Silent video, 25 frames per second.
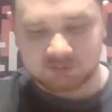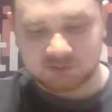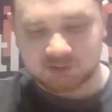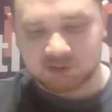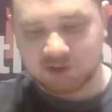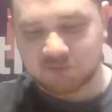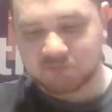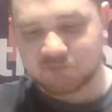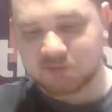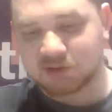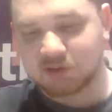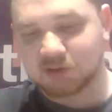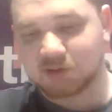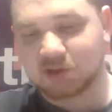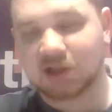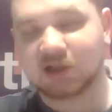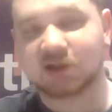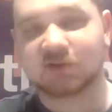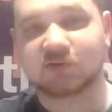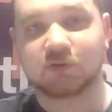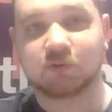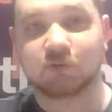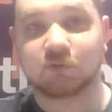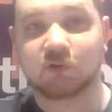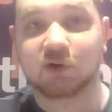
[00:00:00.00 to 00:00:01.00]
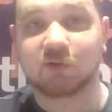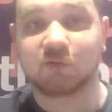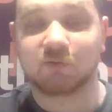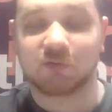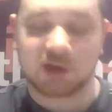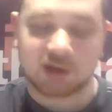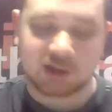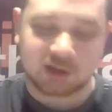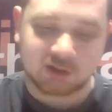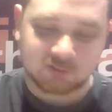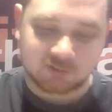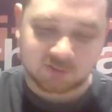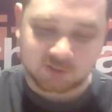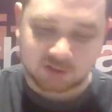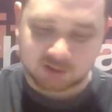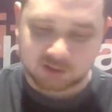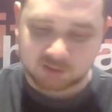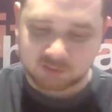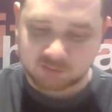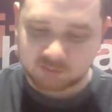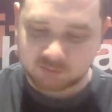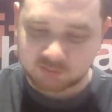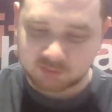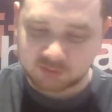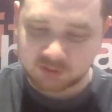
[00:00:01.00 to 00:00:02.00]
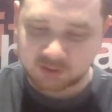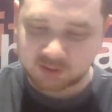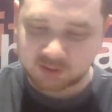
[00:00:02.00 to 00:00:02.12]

see if they're actually worth anything.